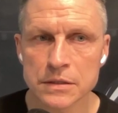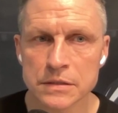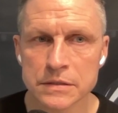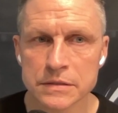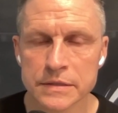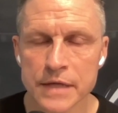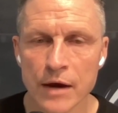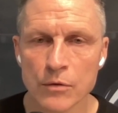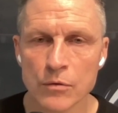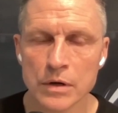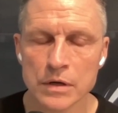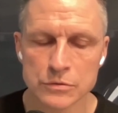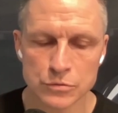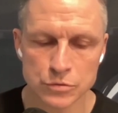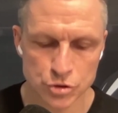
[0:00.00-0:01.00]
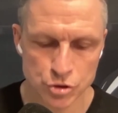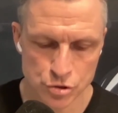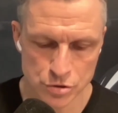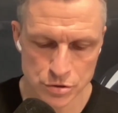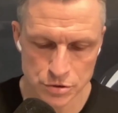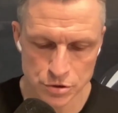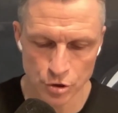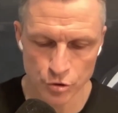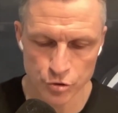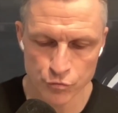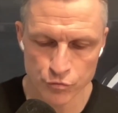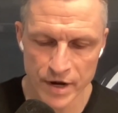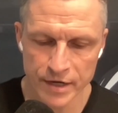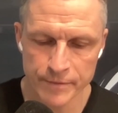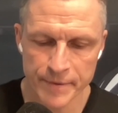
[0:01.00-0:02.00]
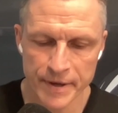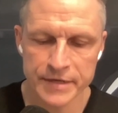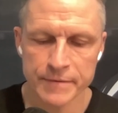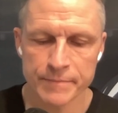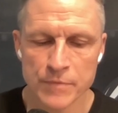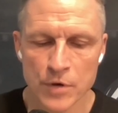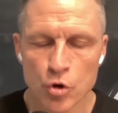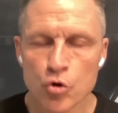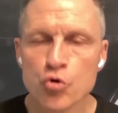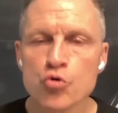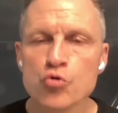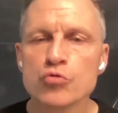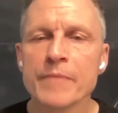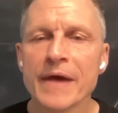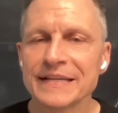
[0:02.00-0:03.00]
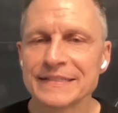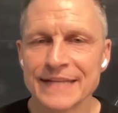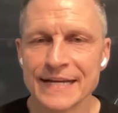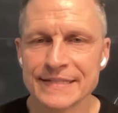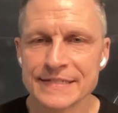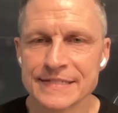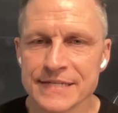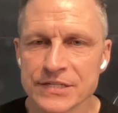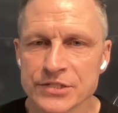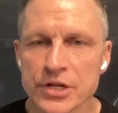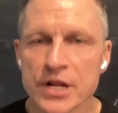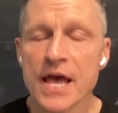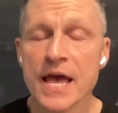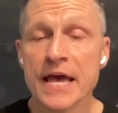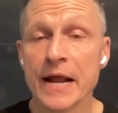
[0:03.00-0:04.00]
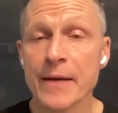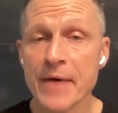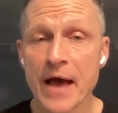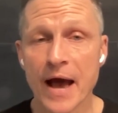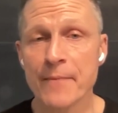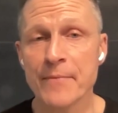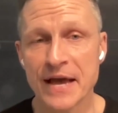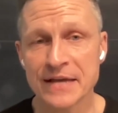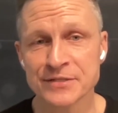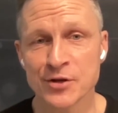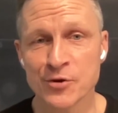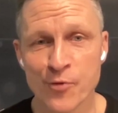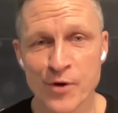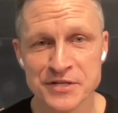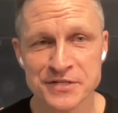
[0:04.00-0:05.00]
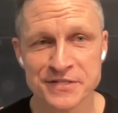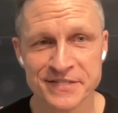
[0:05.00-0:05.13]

now, you recommend them. who makes that decision? And I'm asking questions